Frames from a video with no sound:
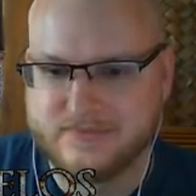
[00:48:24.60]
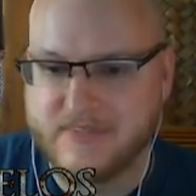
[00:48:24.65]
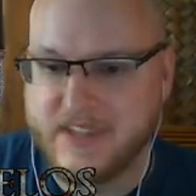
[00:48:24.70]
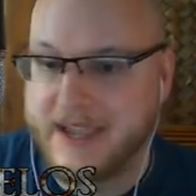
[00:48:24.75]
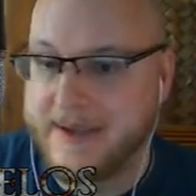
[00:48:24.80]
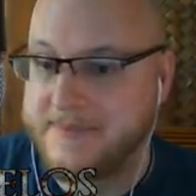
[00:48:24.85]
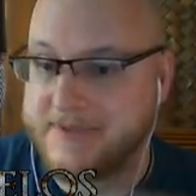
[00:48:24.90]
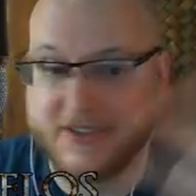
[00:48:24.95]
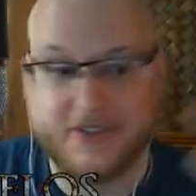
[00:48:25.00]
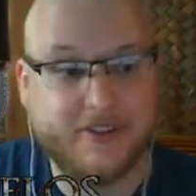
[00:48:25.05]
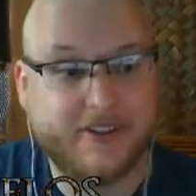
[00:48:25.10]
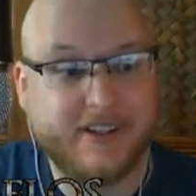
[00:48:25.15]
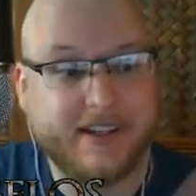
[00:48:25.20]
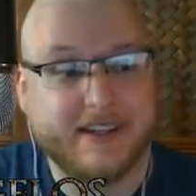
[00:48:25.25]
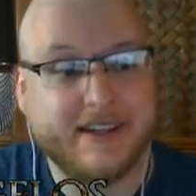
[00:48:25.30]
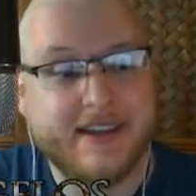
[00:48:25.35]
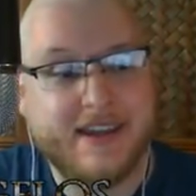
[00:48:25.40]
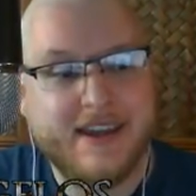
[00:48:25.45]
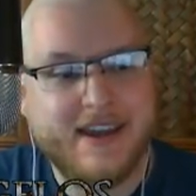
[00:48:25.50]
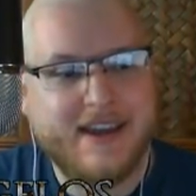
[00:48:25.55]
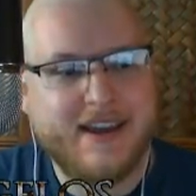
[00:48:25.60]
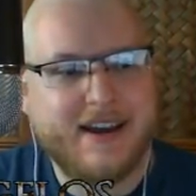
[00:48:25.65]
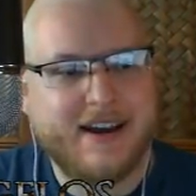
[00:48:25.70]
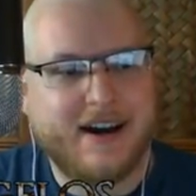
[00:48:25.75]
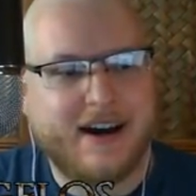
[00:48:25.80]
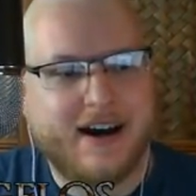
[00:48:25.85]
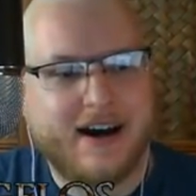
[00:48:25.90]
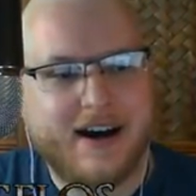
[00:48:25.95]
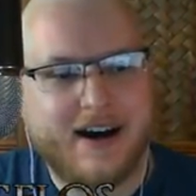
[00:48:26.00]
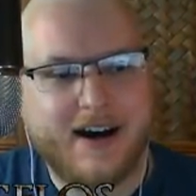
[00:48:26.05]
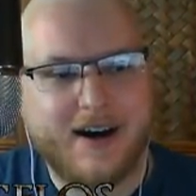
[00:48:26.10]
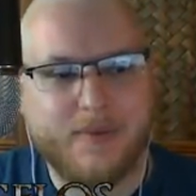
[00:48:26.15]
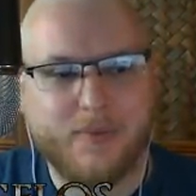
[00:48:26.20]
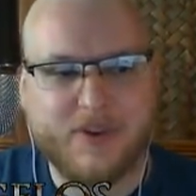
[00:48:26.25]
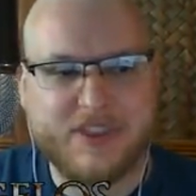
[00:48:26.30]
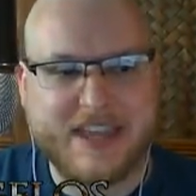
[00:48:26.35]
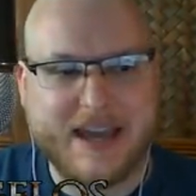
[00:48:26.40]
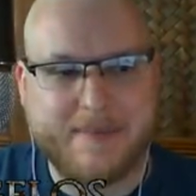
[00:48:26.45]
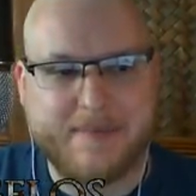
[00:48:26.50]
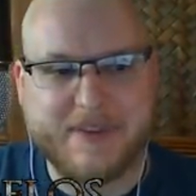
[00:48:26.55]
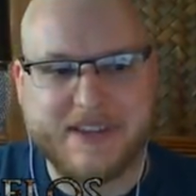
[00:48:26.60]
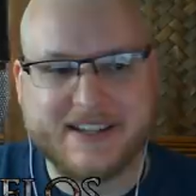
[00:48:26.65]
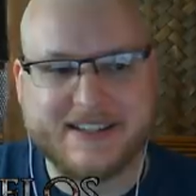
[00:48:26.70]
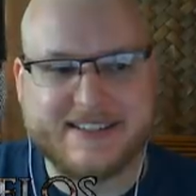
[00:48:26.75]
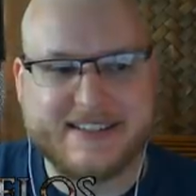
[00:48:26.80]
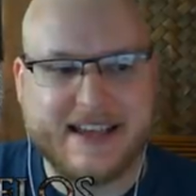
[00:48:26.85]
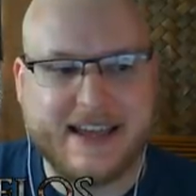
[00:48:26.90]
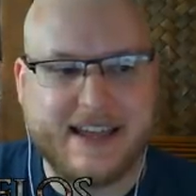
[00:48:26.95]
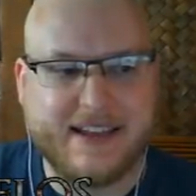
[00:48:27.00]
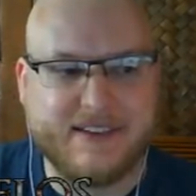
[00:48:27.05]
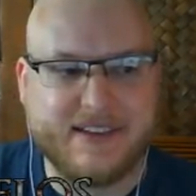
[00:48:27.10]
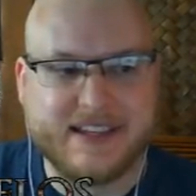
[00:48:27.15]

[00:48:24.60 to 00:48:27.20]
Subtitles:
Absolutely. So. With that being said,